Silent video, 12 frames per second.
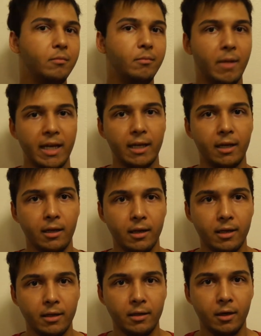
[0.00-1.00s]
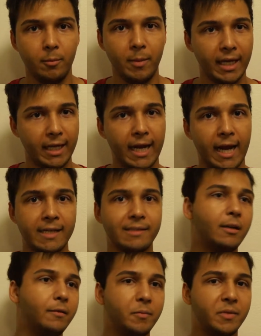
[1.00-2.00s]
making an ass
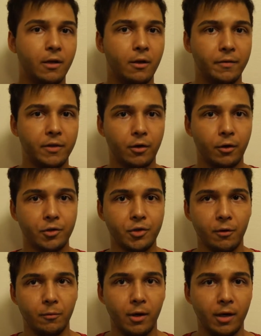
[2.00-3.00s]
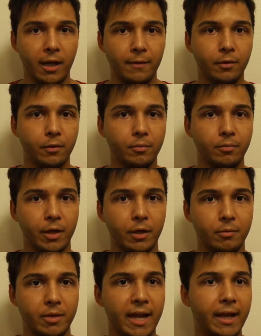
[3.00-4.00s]
out of himself and tarnishing whatever, you know,
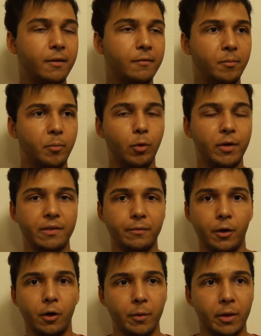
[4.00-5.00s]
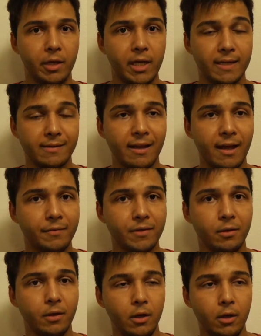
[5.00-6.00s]
negative points of a career he has left, and